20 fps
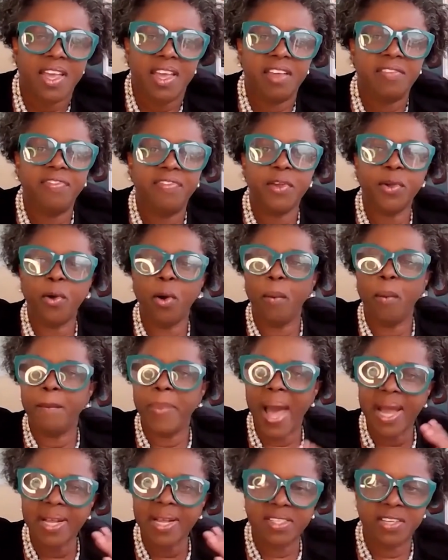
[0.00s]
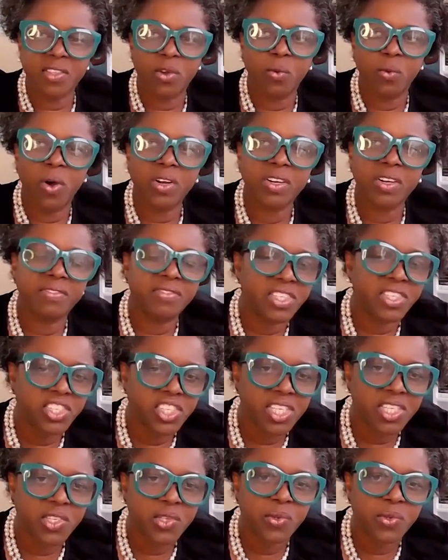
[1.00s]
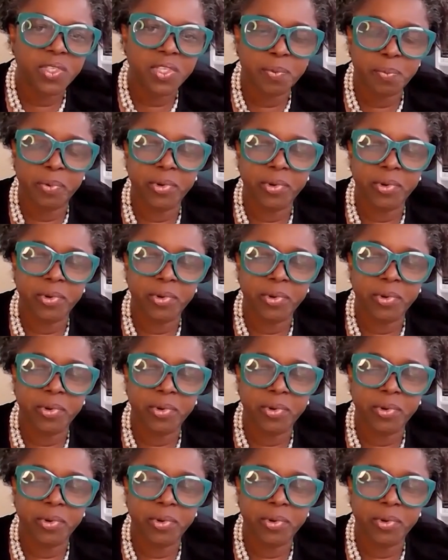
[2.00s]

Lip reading: If you go back to the work of the Jesuit